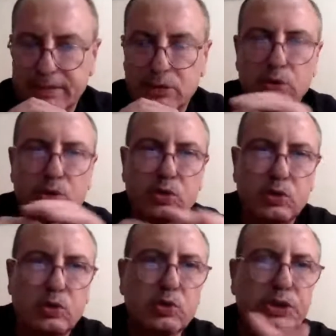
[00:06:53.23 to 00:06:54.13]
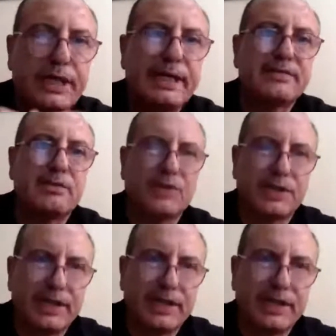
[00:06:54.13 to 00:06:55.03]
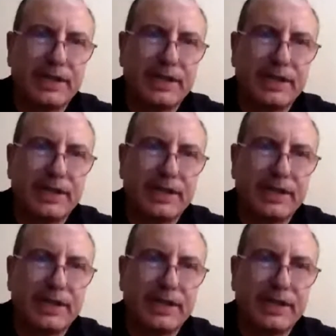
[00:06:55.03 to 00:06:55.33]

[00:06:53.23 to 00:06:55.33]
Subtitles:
So 2 decades after Nakba,